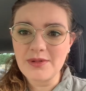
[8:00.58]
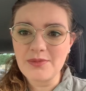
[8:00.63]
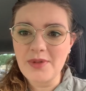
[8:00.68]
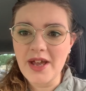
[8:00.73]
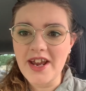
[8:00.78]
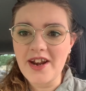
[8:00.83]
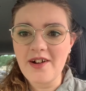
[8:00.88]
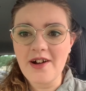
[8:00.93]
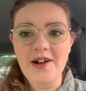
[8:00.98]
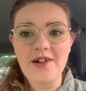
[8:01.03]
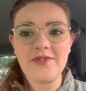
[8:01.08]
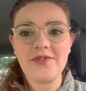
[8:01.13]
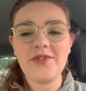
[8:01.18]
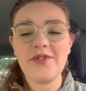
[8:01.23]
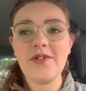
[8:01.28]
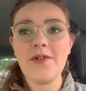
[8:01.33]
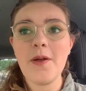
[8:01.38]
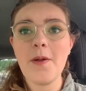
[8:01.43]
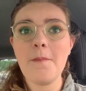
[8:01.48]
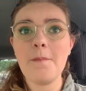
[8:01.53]
paid off.
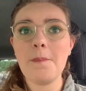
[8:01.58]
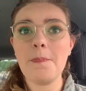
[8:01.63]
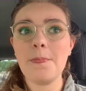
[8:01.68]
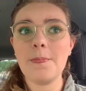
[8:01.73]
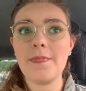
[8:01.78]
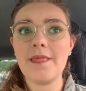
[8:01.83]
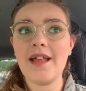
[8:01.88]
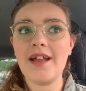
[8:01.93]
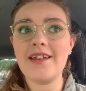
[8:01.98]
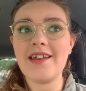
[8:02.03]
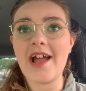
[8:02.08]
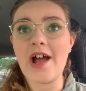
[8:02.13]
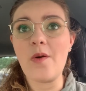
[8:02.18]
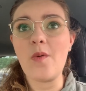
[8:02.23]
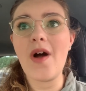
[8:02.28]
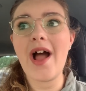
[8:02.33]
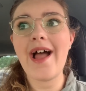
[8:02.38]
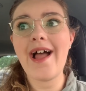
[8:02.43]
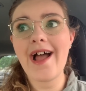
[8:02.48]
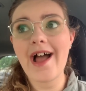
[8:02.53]
Now
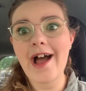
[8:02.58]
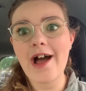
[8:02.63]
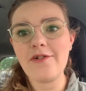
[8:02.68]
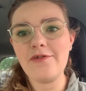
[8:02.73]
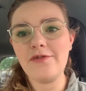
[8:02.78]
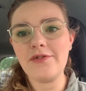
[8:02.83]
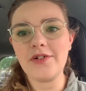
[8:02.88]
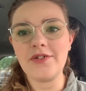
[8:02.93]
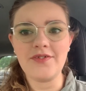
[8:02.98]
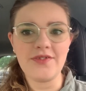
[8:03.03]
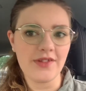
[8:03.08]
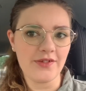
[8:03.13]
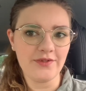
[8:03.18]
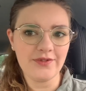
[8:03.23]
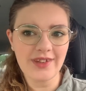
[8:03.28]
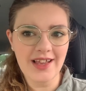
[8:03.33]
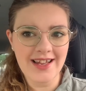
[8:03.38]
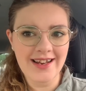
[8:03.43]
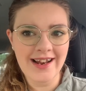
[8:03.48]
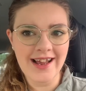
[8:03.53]
half of the
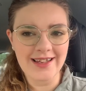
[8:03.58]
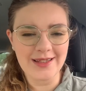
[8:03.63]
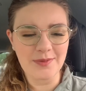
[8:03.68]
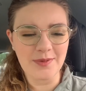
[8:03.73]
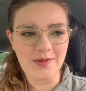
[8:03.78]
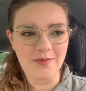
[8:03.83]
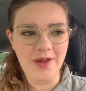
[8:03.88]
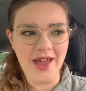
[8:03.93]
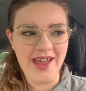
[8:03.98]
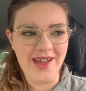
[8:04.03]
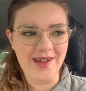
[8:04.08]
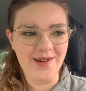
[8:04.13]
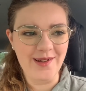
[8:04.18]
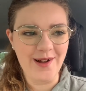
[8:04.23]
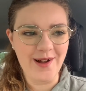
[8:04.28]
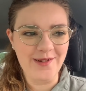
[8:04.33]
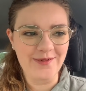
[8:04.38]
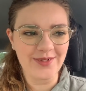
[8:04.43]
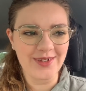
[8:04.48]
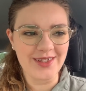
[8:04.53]
flight has been paid
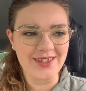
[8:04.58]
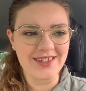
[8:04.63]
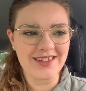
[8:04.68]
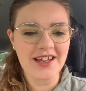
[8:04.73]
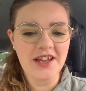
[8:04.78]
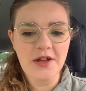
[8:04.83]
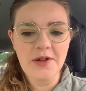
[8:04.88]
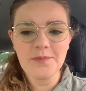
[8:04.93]
off because